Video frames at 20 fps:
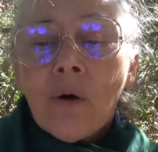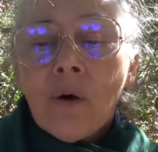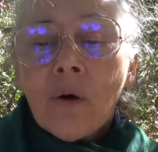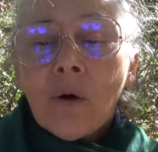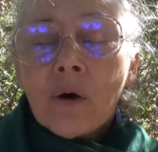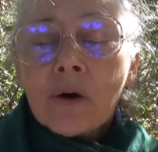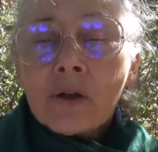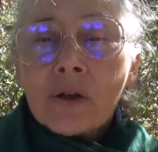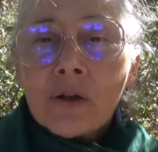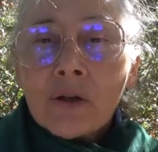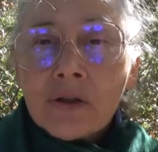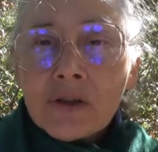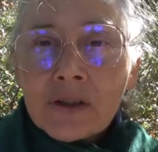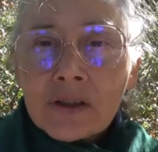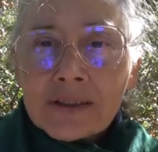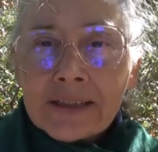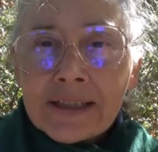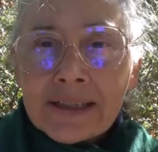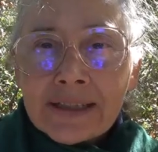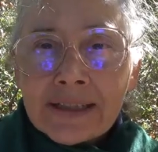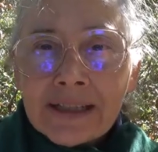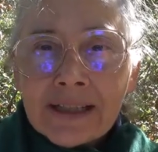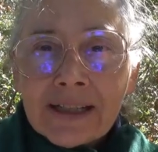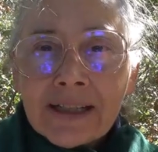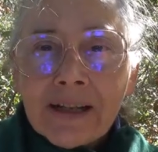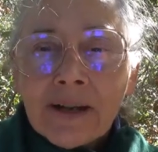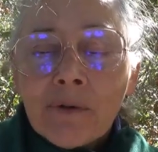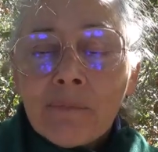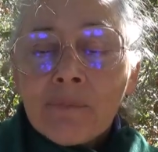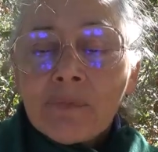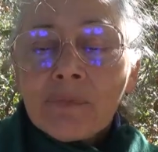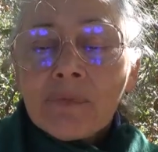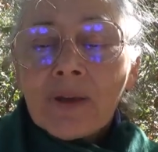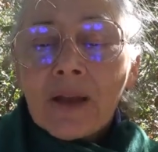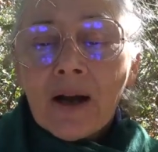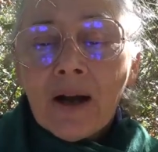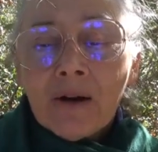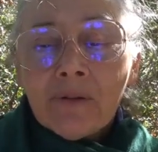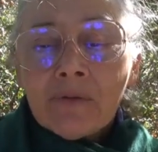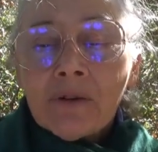or kundalini,
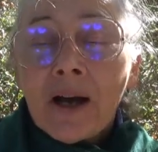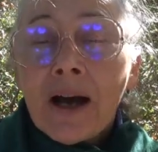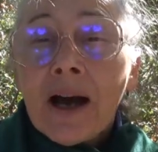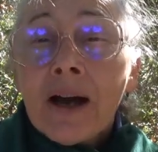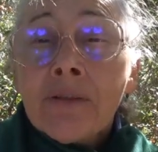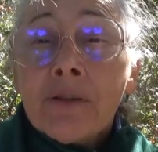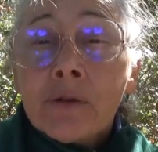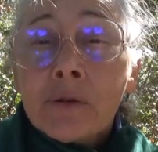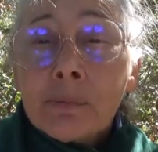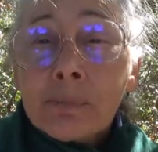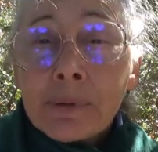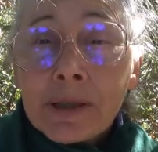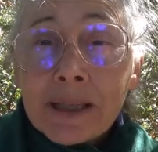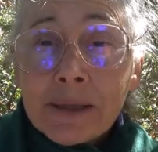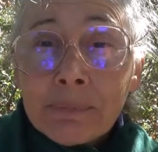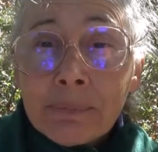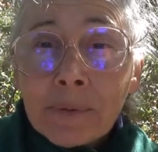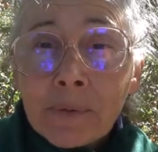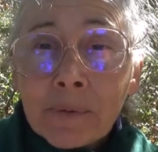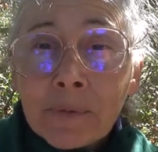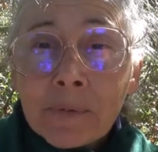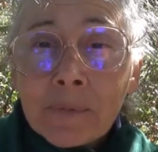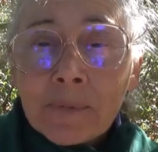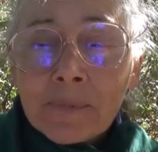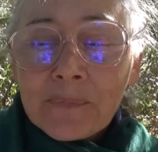of other people.